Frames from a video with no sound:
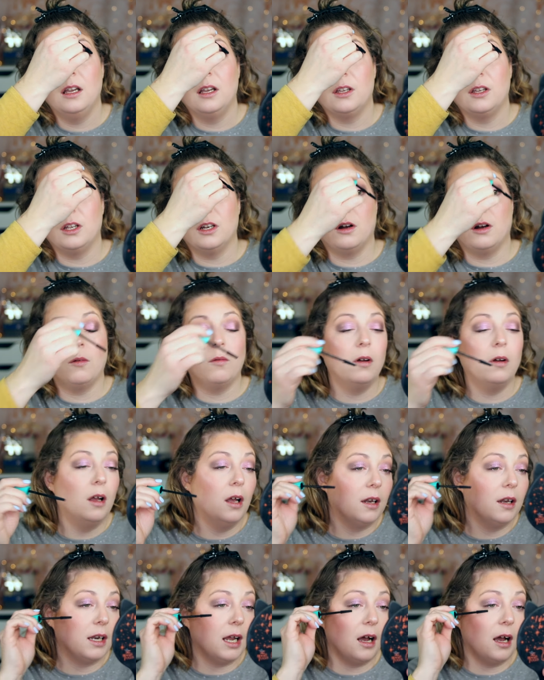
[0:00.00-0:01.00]
you know,
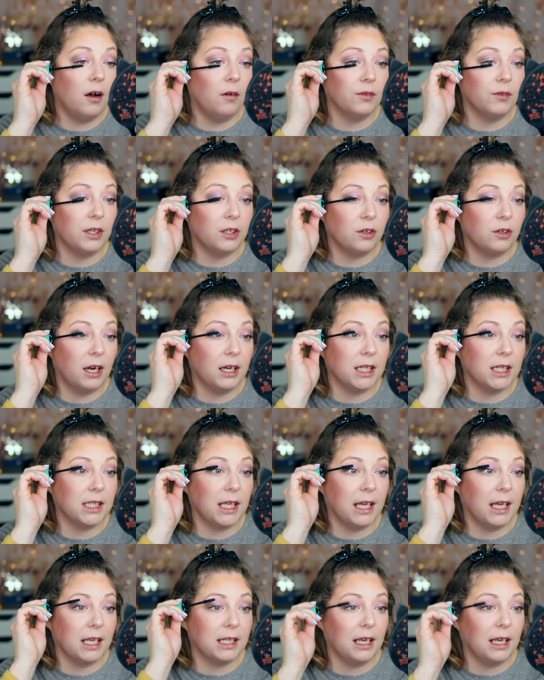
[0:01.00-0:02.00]
not only trying to
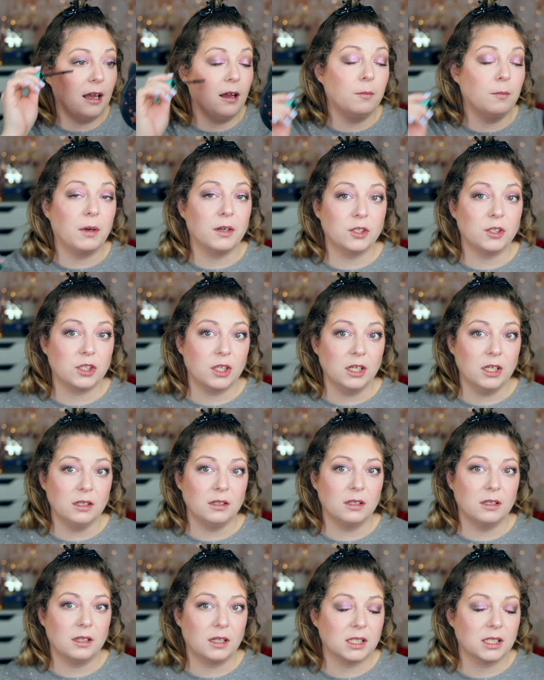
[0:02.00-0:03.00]
take it down, but
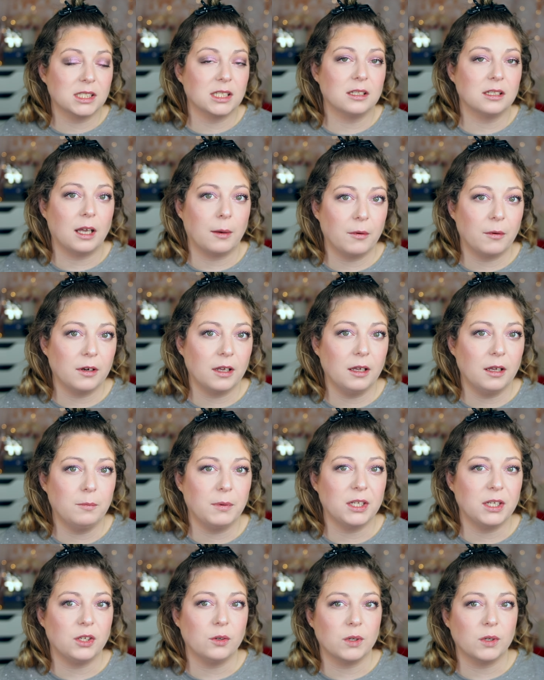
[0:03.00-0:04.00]
shouldn't the celebrity
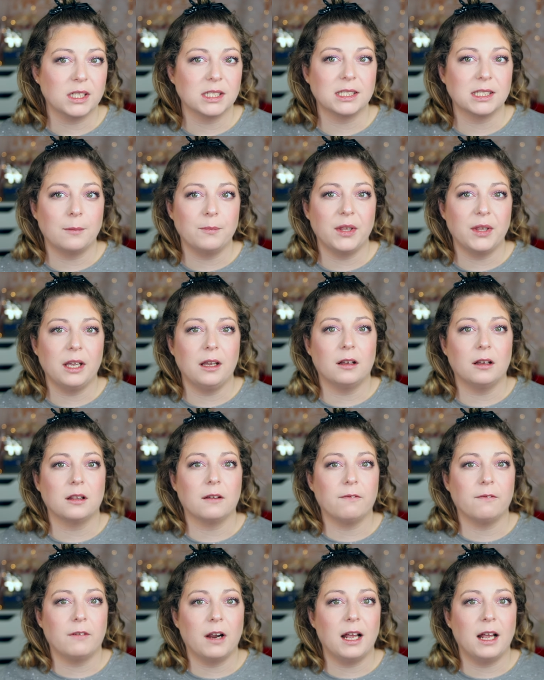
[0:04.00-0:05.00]
be doing something on
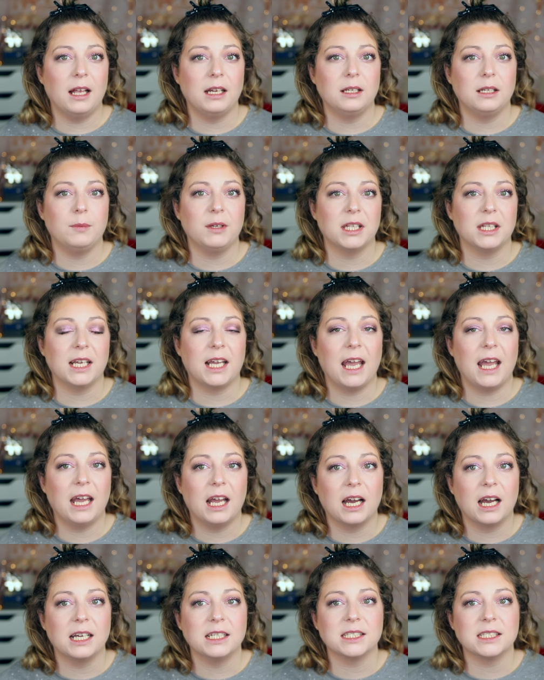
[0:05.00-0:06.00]
the front end to be like, hey
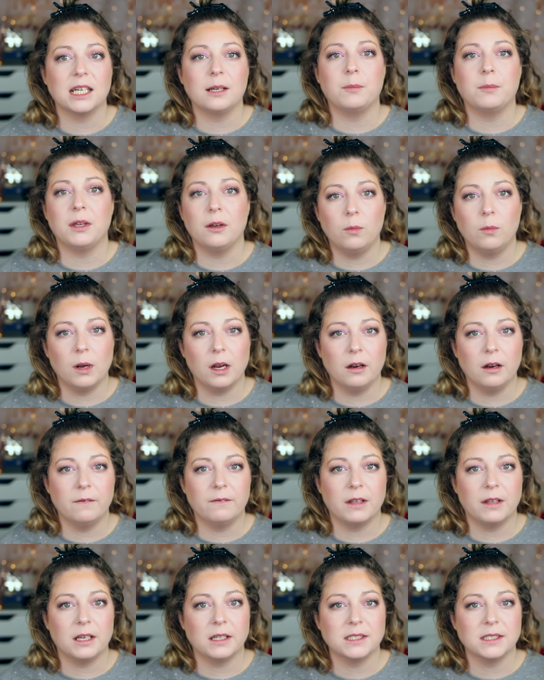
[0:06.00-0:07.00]
guys, like, be aware
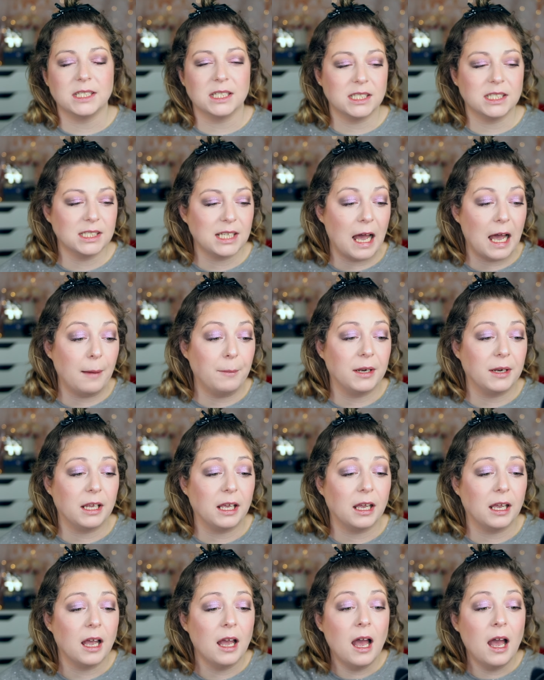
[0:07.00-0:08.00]
of this. This is
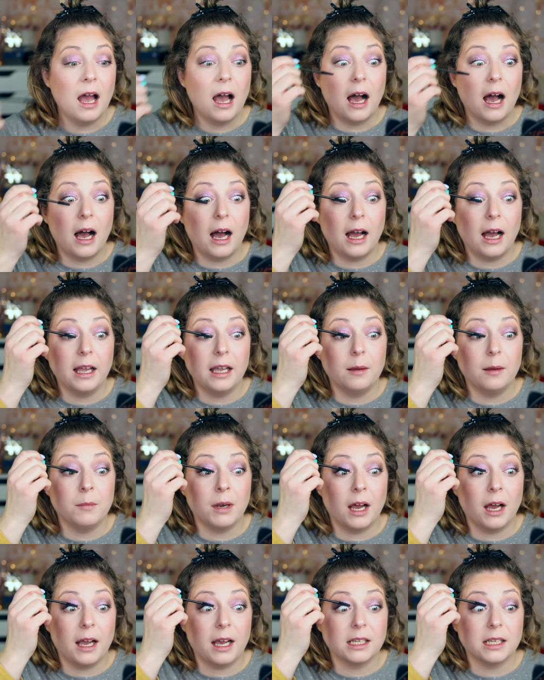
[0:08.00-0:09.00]
happening. I am
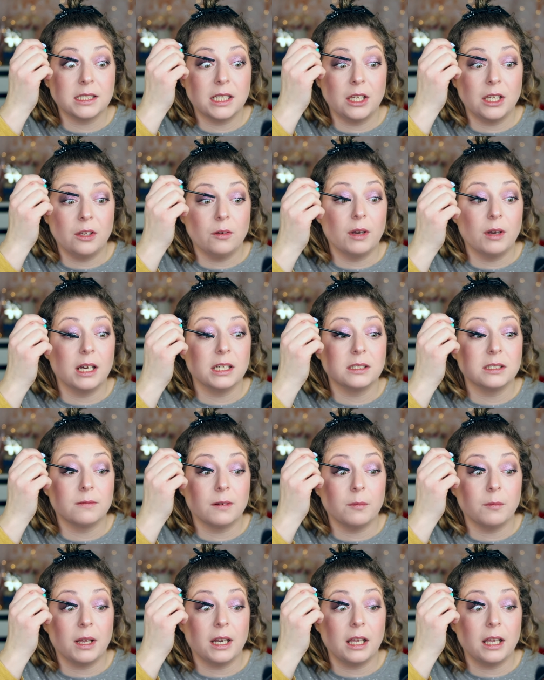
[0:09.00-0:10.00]
not asking you guys
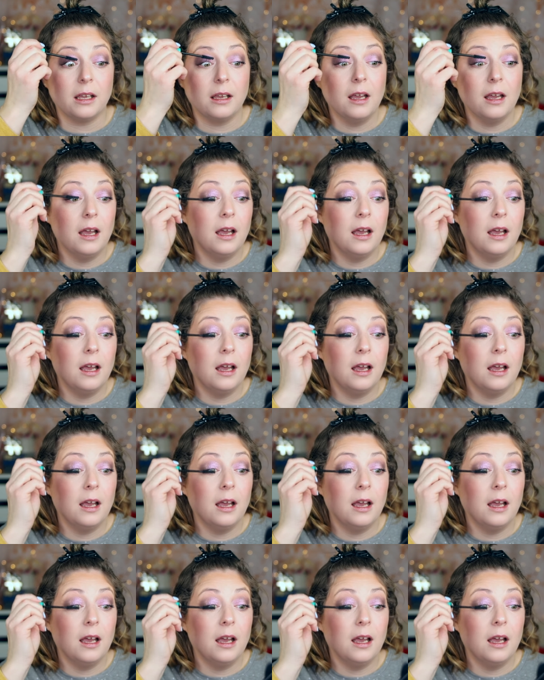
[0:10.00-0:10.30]
for money,